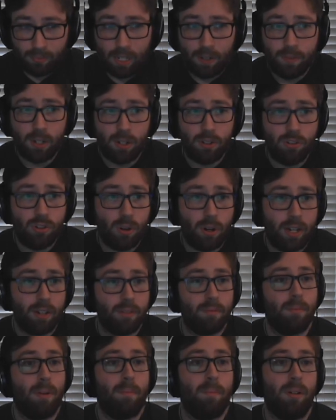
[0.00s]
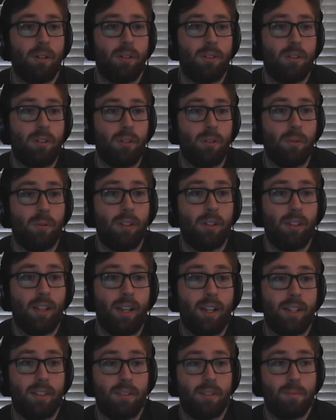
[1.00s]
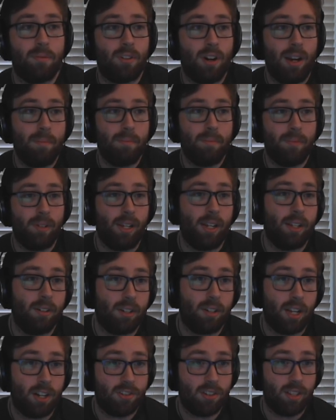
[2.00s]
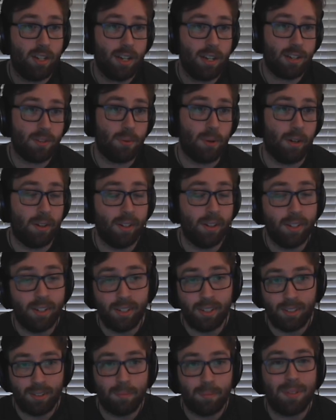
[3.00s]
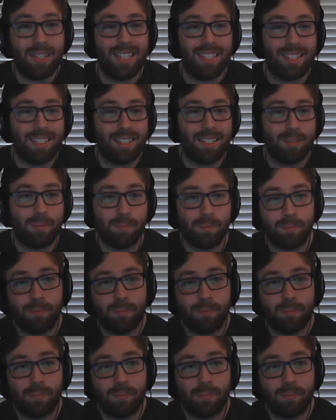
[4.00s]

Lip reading: If you enjoyed it, remember to like and subscribe, and I'll catch you in the next one. Peace.